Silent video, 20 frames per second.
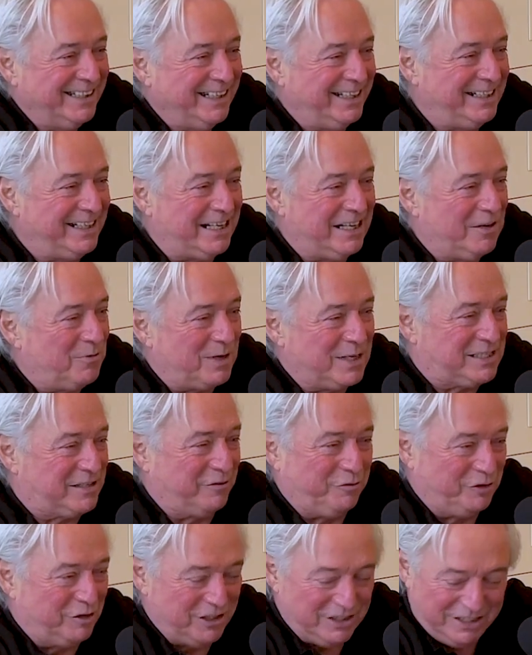And then I was the
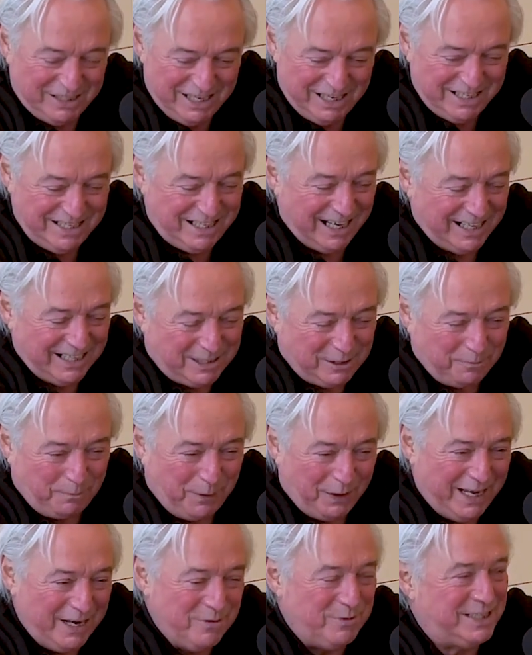first DJ to
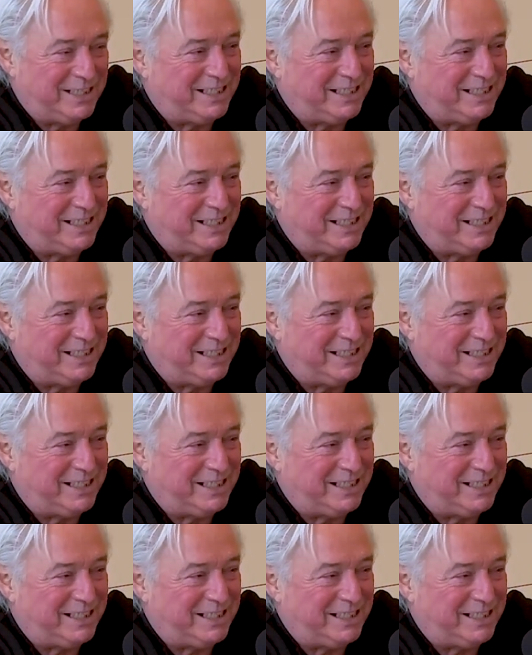play with